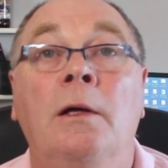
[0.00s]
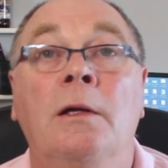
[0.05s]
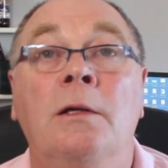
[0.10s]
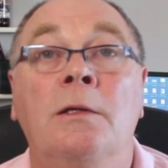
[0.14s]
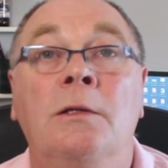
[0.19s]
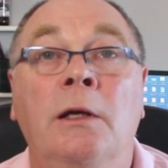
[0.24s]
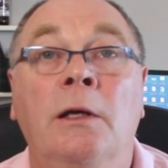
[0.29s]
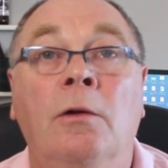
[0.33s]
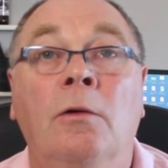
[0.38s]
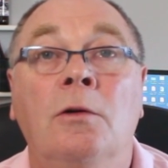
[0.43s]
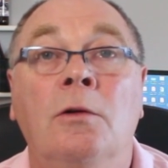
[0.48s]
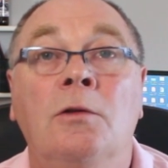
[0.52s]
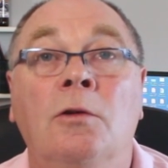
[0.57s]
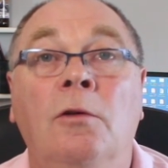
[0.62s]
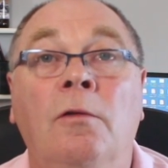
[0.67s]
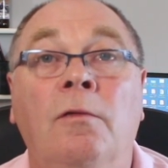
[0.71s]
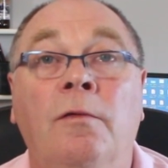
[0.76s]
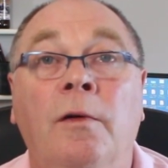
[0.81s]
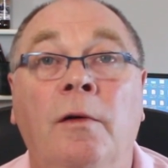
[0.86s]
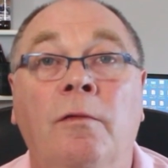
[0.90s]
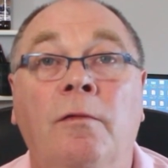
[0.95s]
0 to
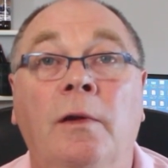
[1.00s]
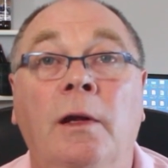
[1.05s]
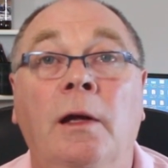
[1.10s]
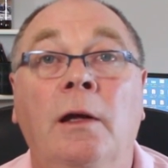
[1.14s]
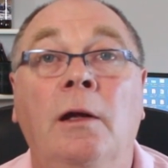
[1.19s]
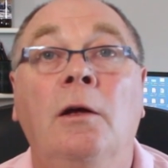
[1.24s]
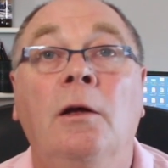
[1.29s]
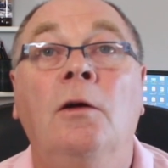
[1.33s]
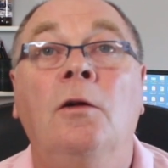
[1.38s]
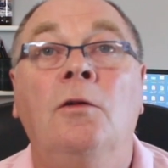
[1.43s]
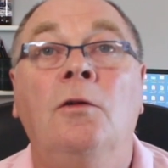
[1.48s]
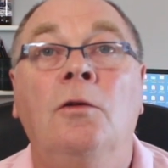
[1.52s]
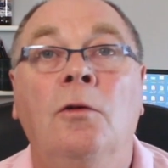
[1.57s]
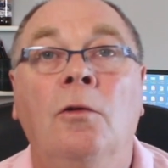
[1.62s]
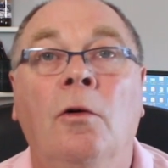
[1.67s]
$50 to